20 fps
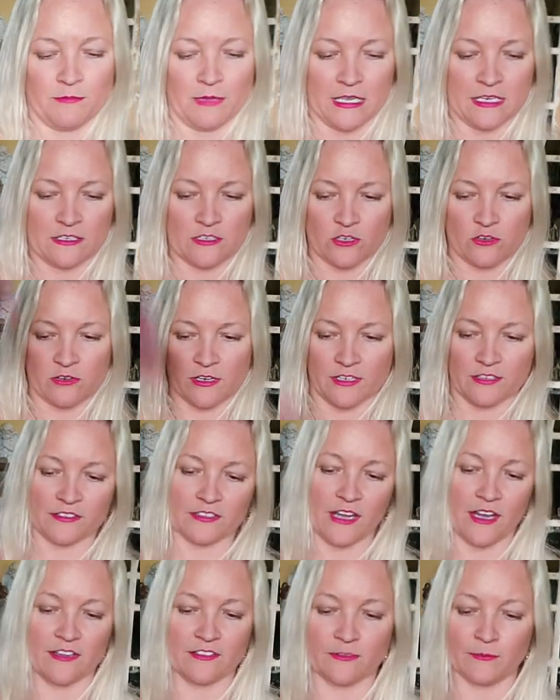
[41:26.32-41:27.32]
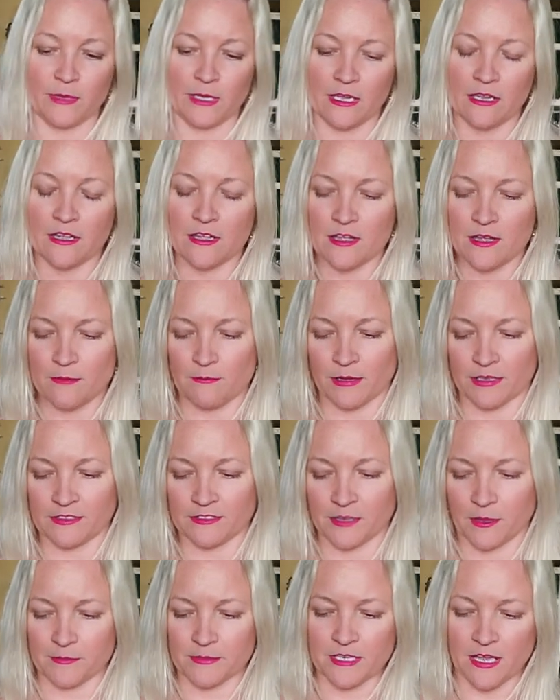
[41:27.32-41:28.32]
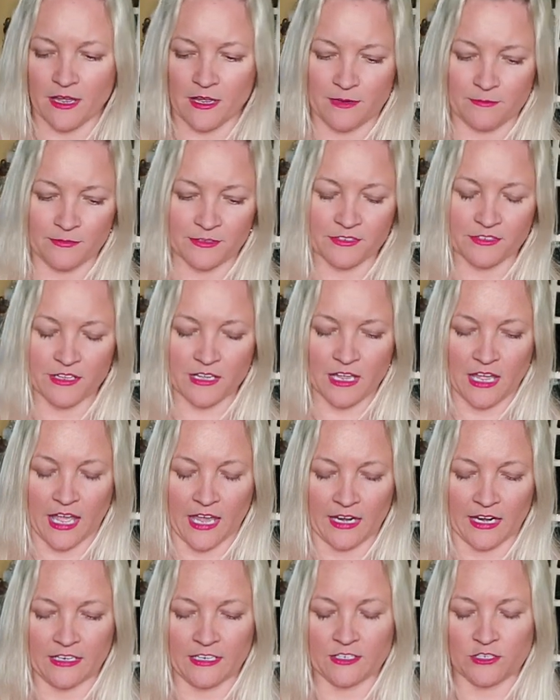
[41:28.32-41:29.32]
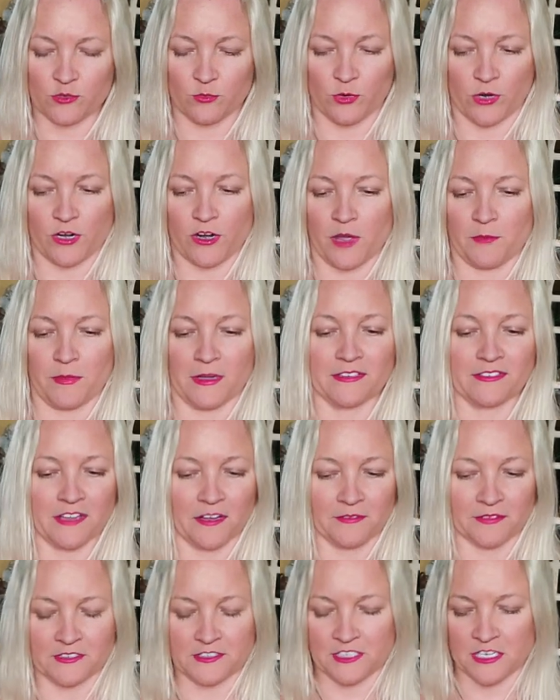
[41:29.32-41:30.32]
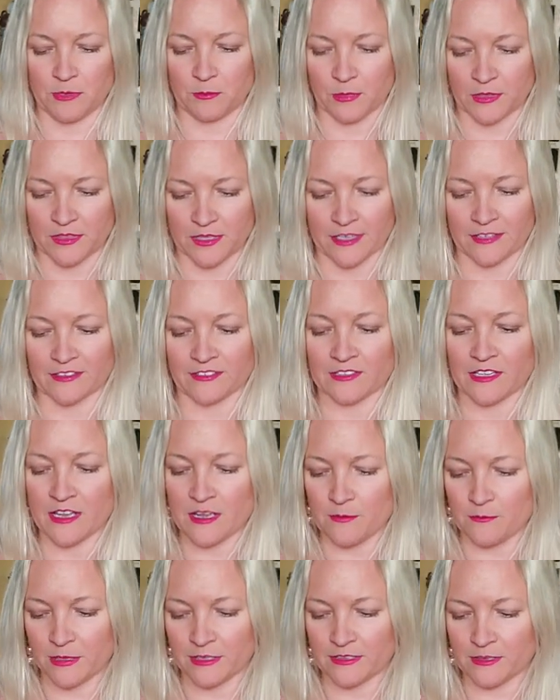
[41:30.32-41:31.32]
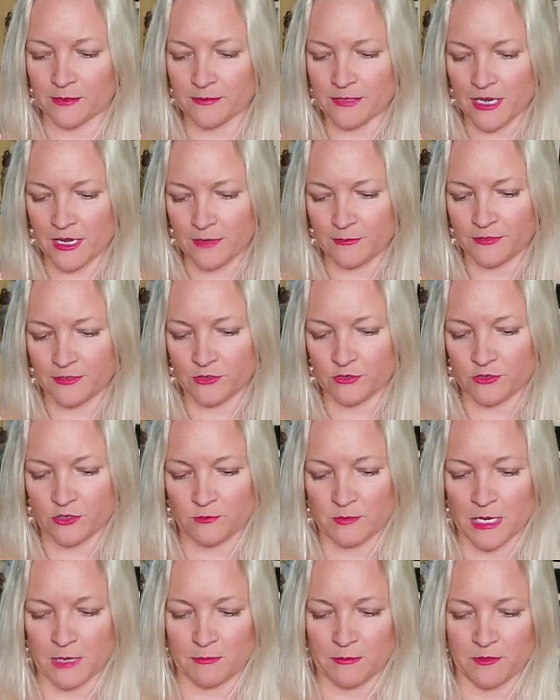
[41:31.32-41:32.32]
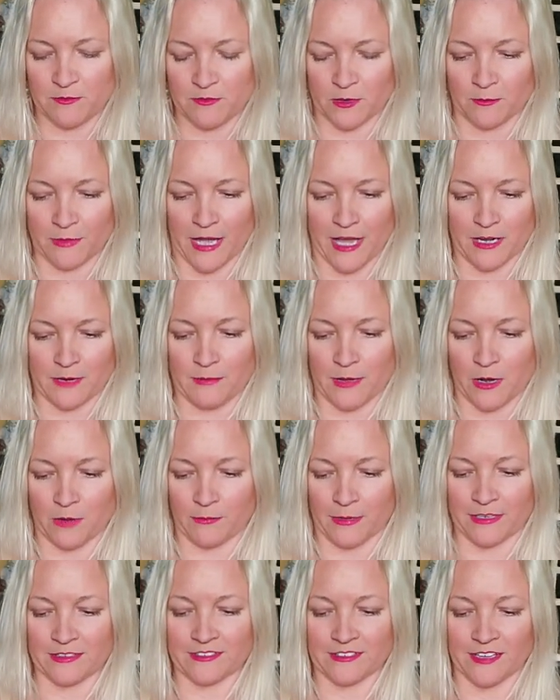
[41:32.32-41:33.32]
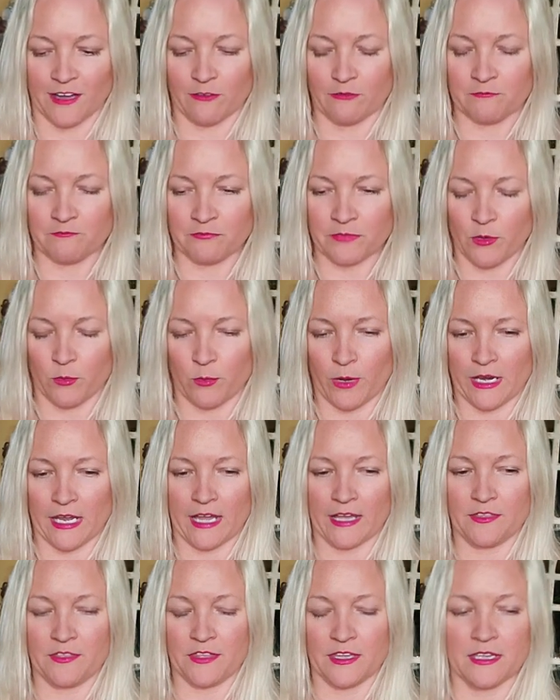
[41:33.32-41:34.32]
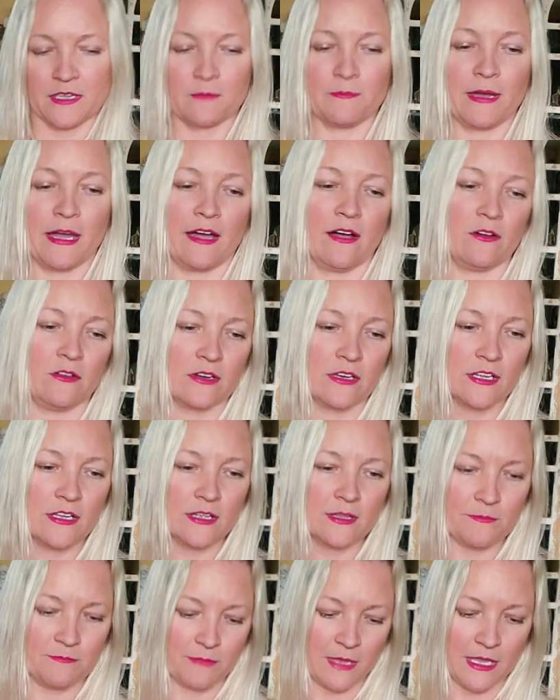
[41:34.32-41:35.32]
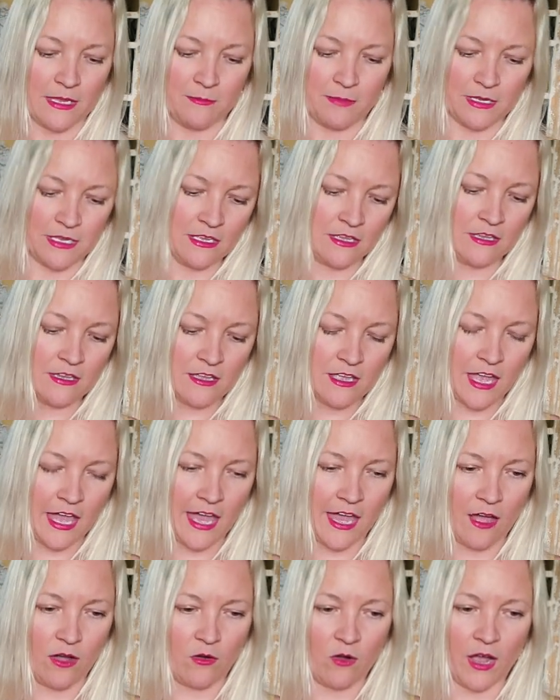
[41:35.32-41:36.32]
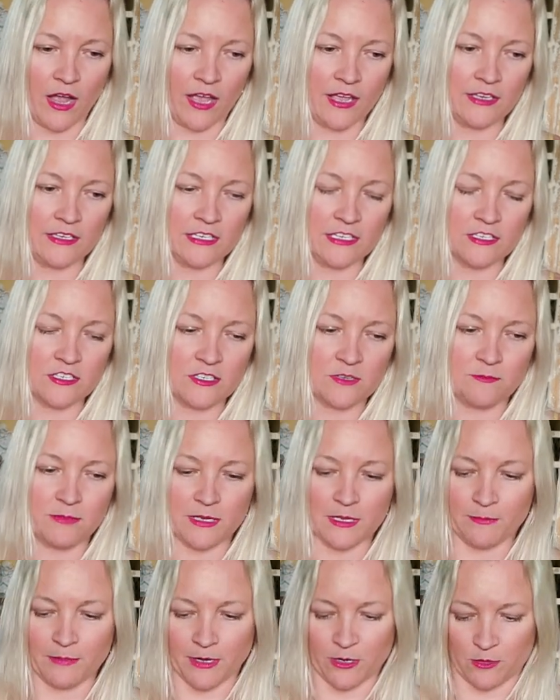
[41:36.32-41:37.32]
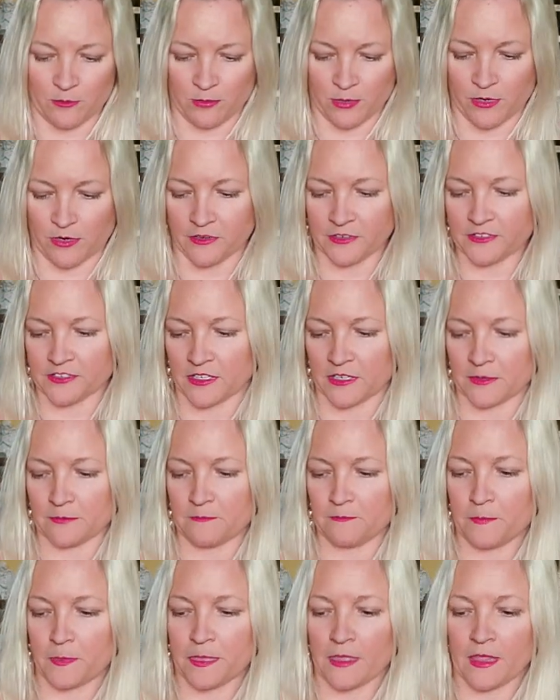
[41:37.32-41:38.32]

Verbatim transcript: mean to criticize me, but sometimes, and I need to work on my self esteem with this, but sometimes you do make me feel bad about myself when I think about maybe how I need to be a better person.